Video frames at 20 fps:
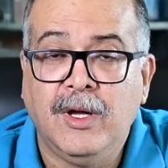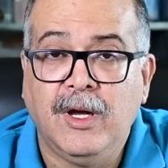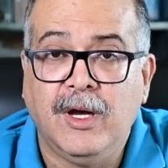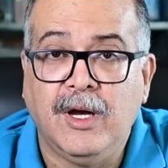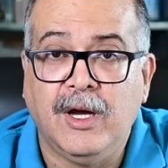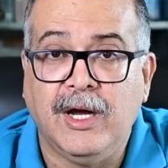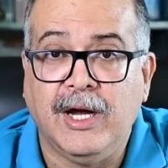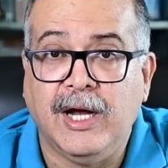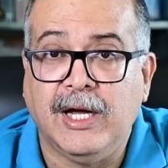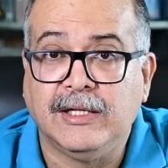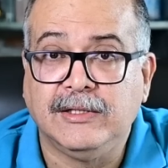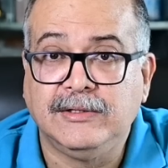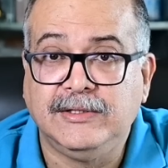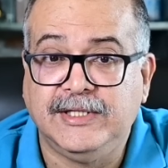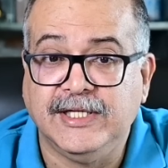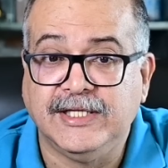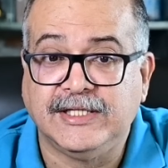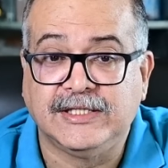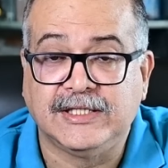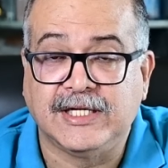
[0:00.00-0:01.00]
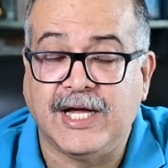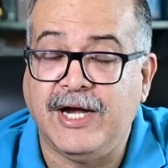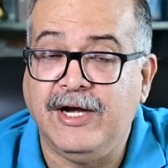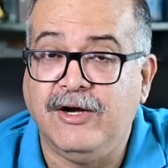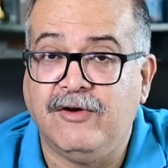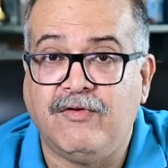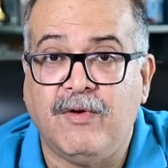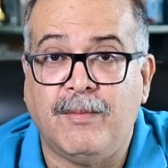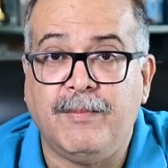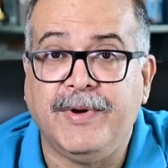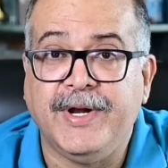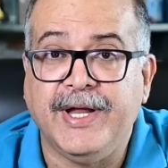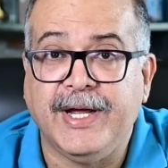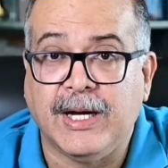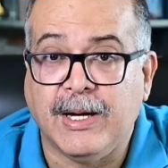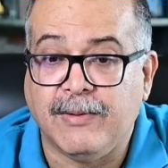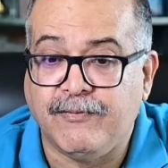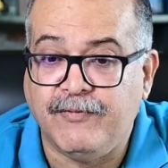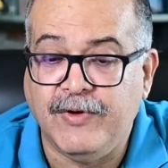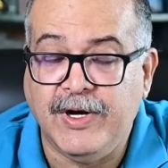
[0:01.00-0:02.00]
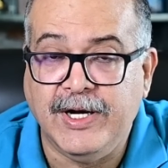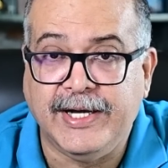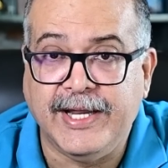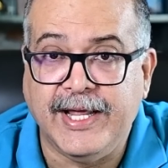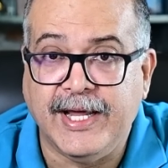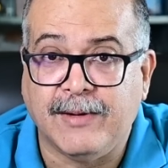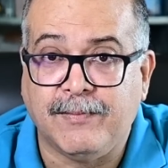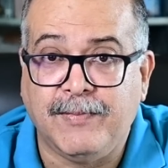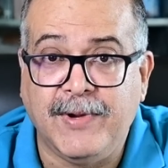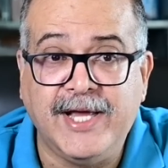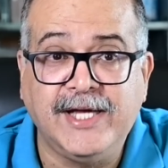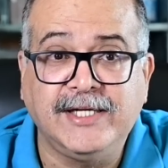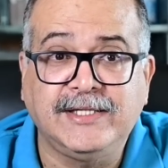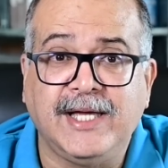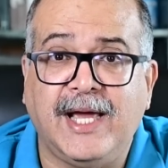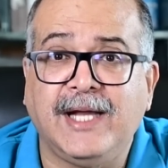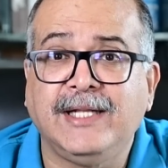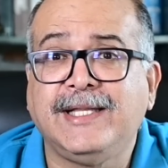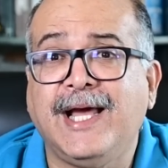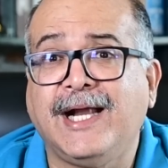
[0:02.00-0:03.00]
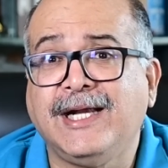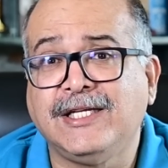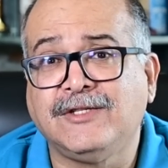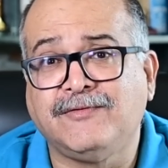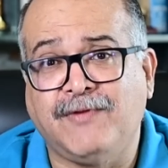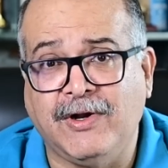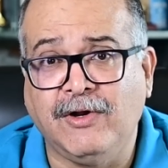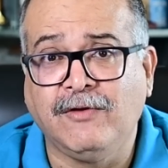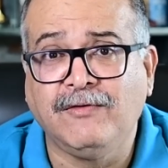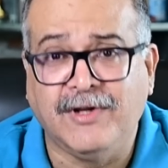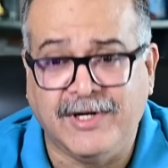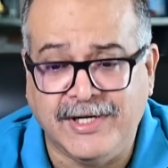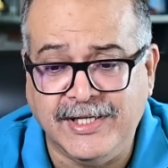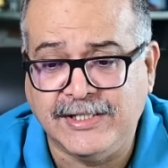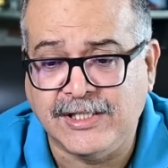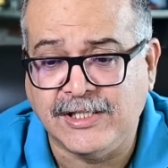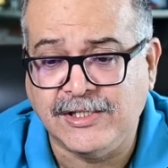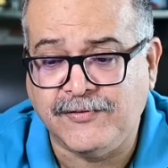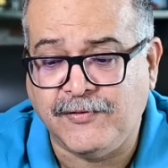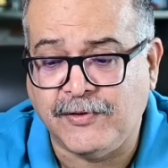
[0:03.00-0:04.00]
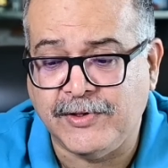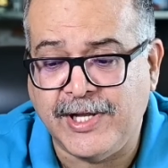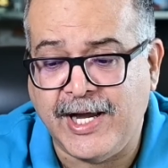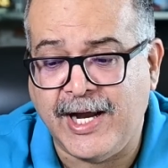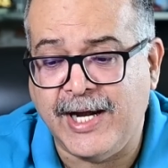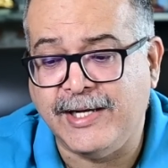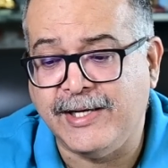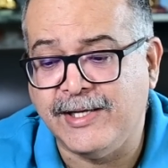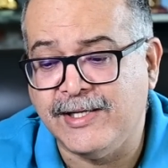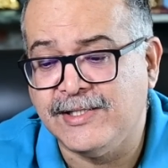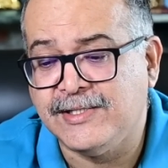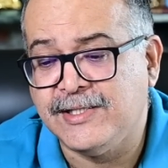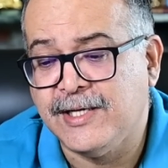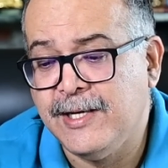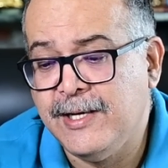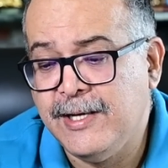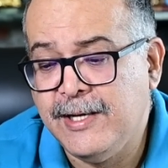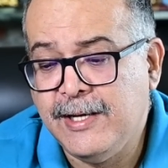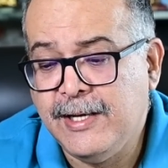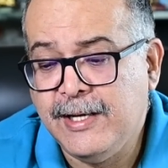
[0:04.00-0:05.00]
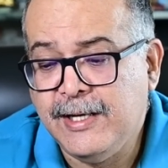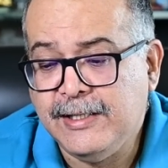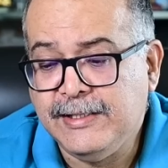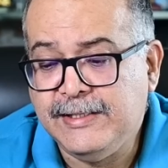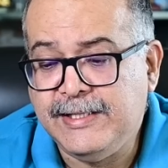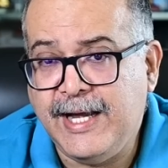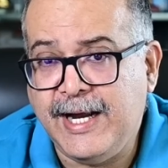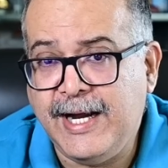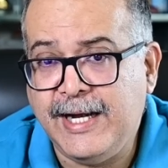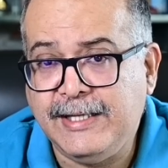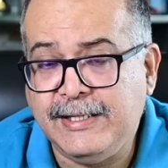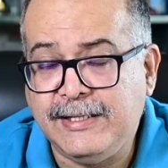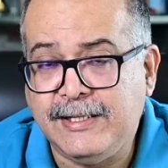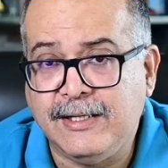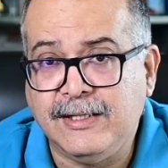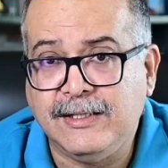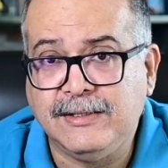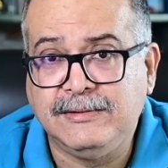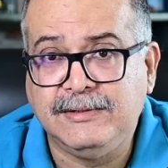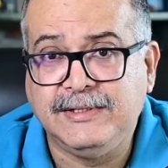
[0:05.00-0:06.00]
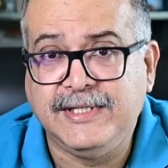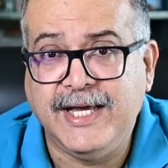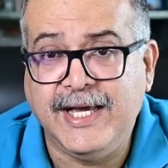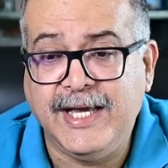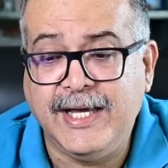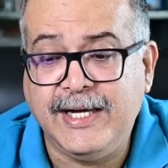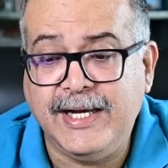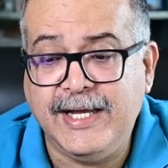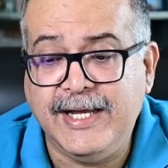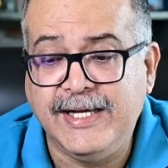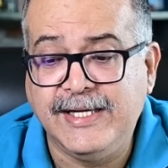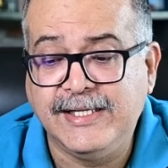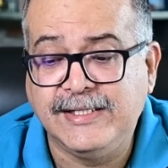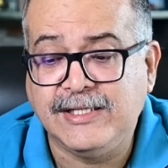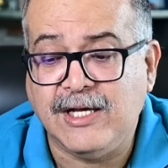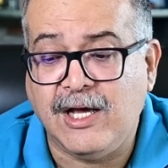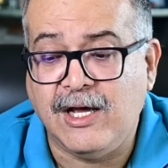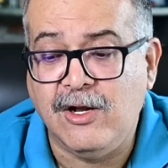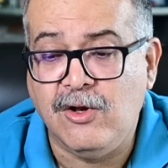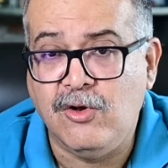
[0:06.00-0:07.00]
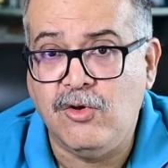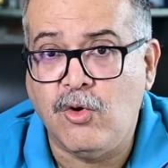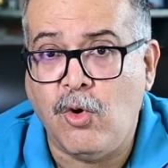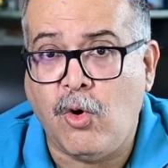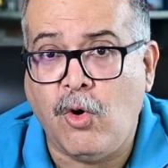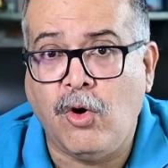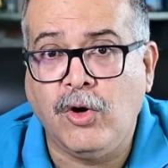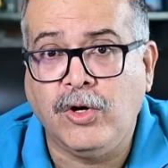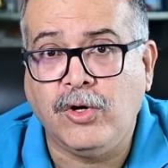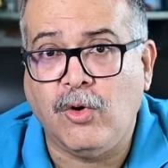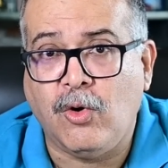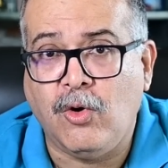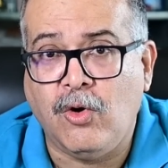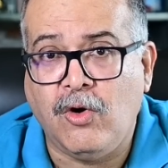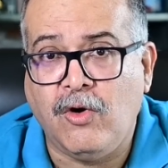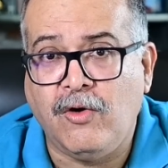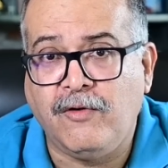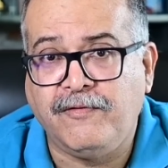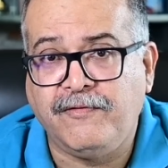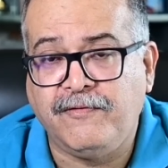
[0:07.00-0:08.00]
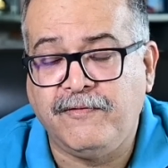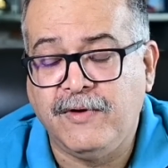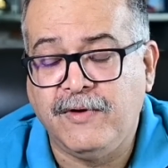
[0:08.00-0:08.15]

uh, this kind of a breakup will take place, and that is one of the reasons for that is that uh, there is a lot of